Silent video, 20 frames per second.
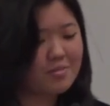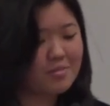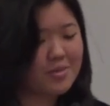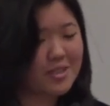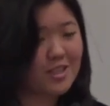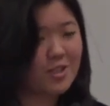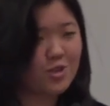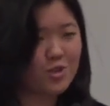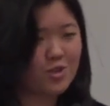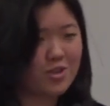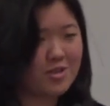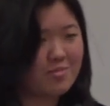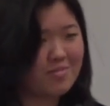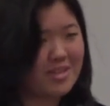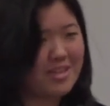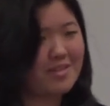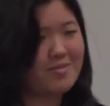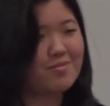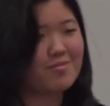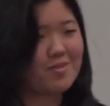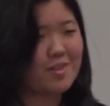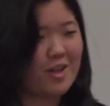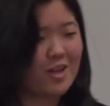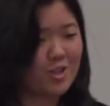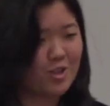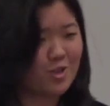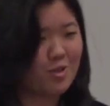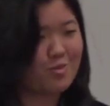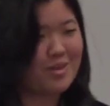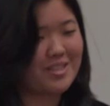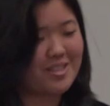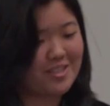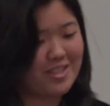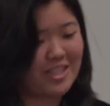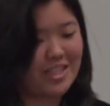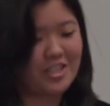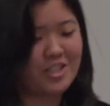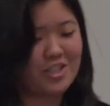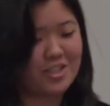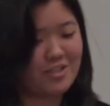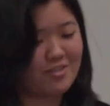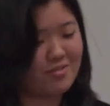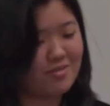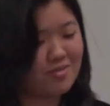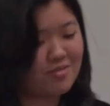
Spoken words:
Please join me in Daschle Meditation.